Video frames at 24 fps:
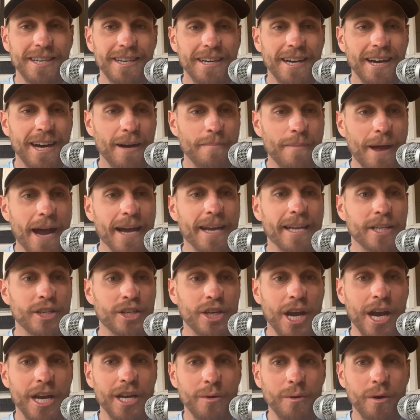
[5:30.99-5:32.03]
back in
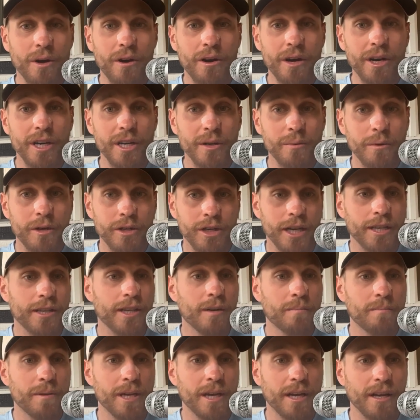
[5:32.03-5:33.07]
January, which ended
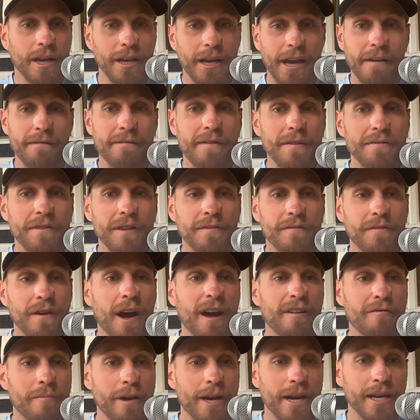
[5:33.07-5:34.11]
up being like a
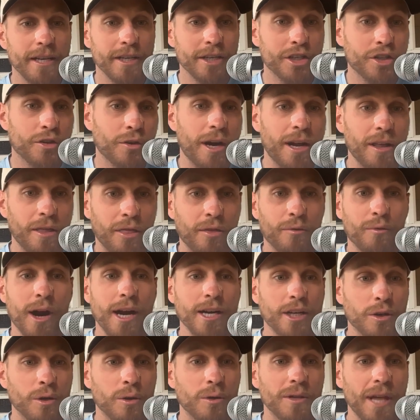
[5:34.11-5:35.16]
55-minute straight
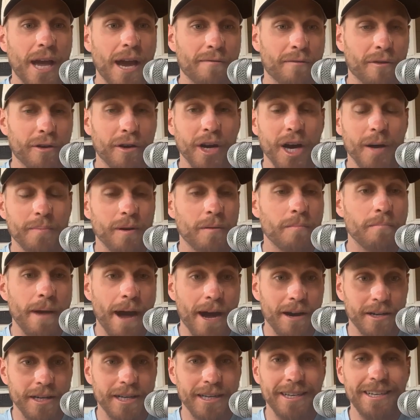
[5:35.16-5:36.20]
threshold effort up a
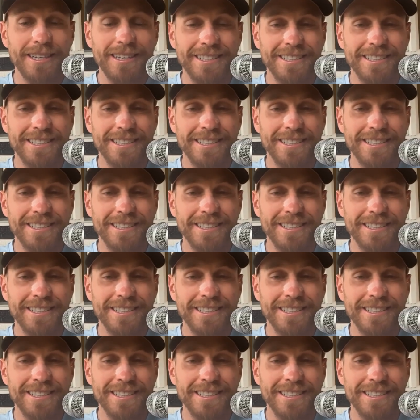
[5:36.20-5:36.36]
mountain.